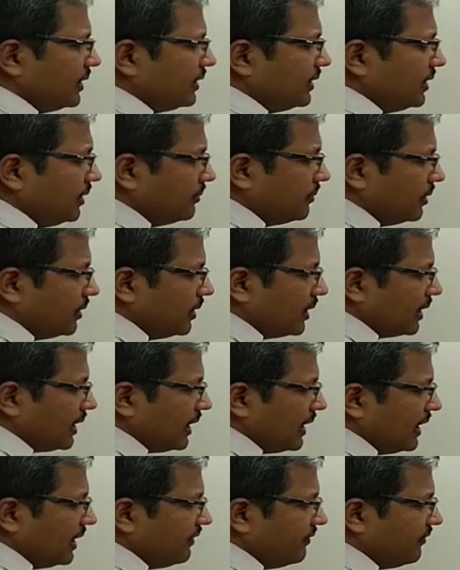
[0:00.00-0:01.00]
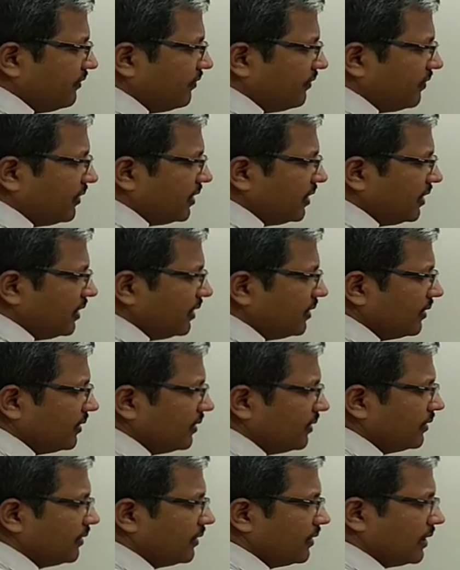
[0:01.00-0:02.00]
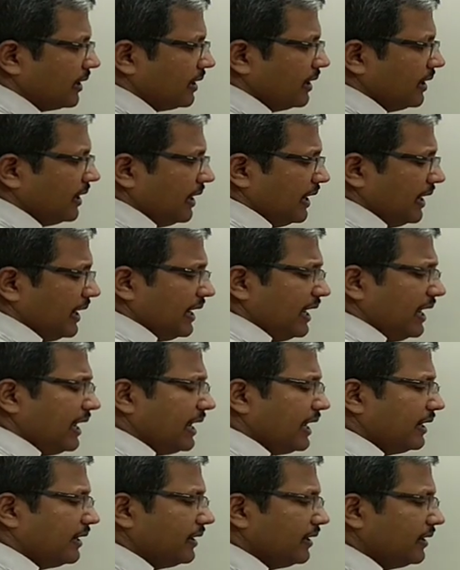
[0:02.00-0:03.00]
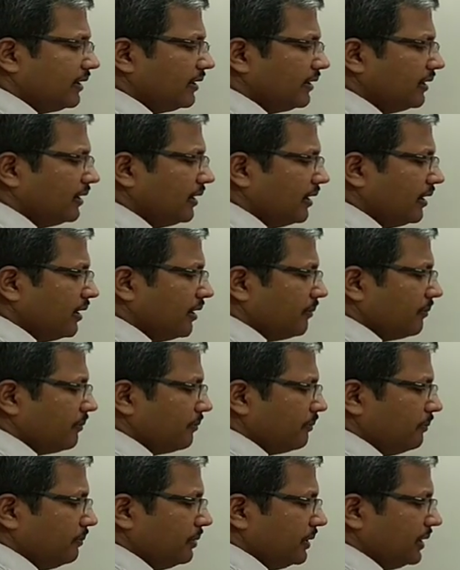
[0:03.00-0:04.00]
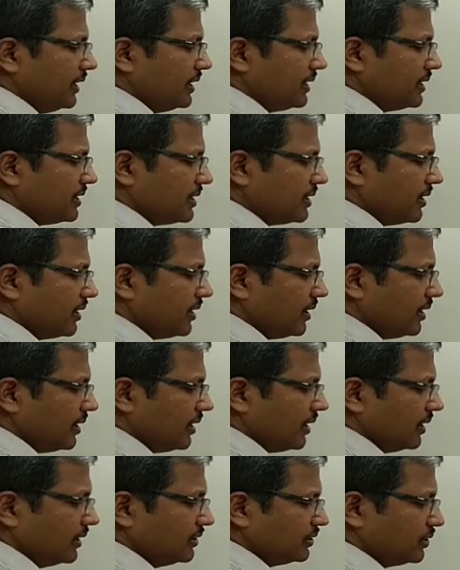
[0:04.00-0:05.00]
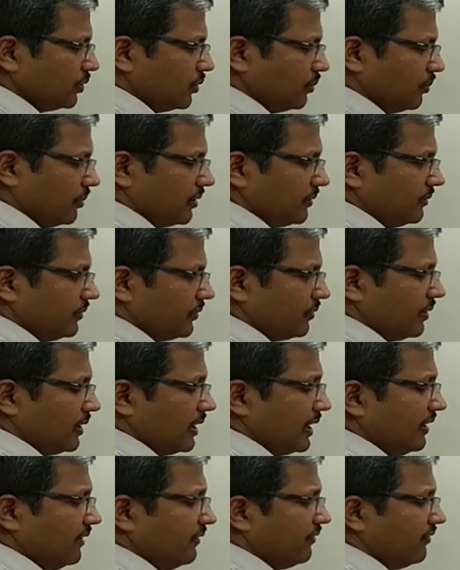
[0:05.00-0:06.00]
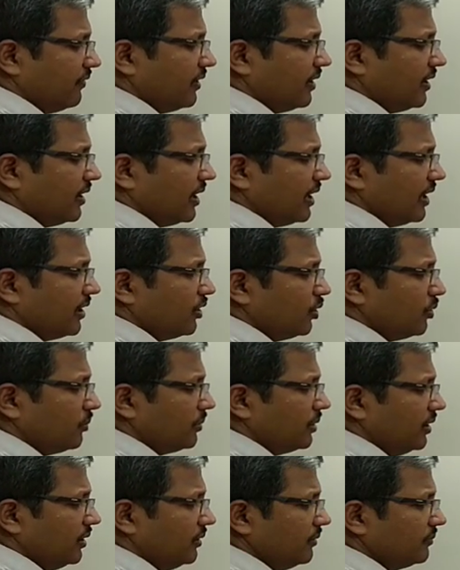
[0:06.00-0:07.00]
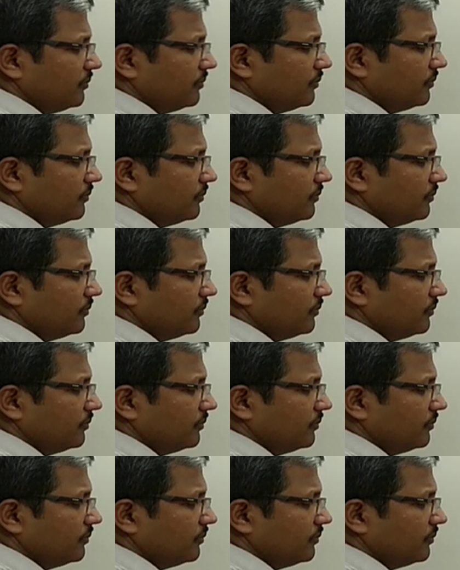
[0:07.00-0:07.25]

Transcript: nothing but alpha and beta isomer. So alpha anomer